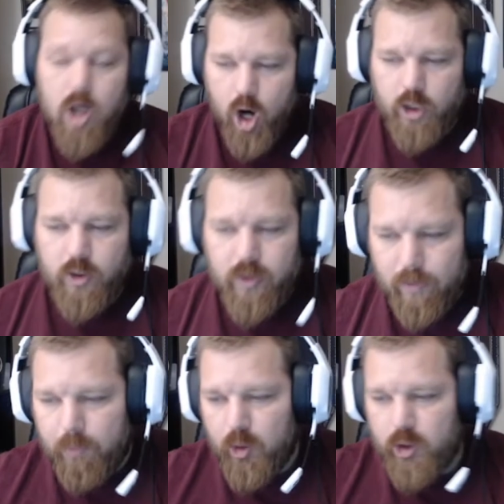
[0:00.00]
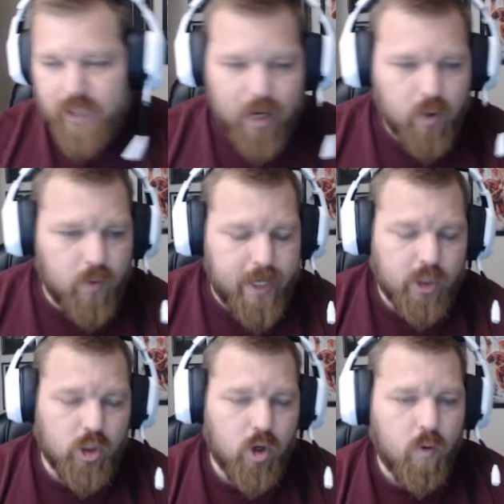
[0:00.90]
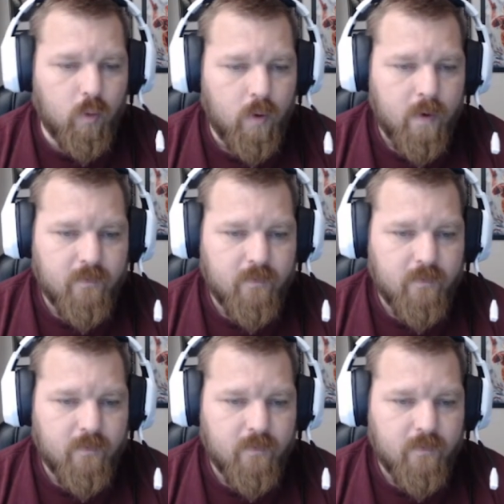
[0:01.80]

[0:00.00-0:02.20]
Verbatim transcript: are you going to push out and go